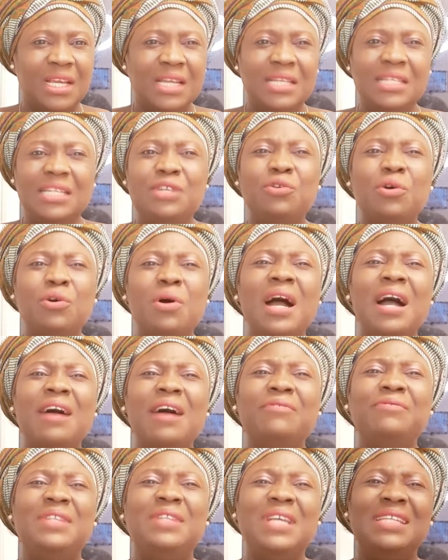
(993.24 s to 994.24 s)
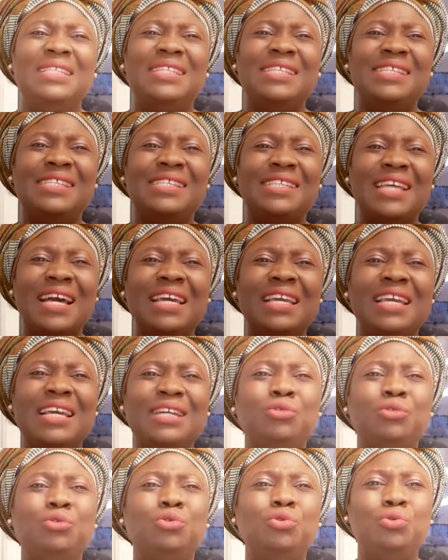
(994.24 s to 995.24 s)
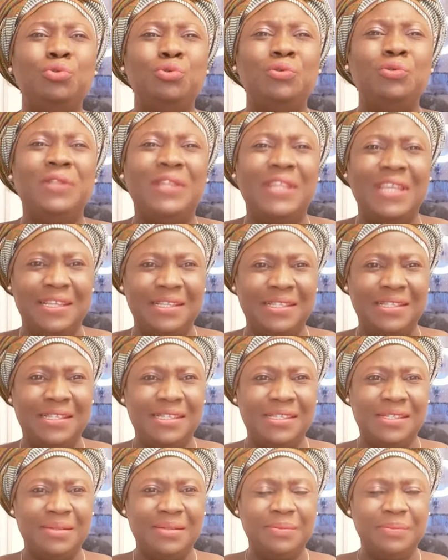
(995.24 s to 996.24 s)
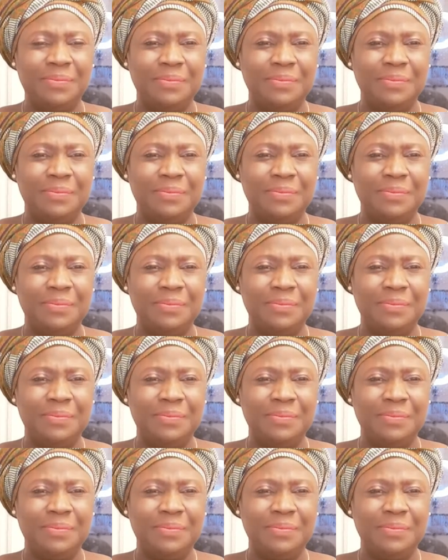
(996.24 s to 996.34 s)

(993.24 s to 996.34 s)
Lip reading: They don't have the desire to do things.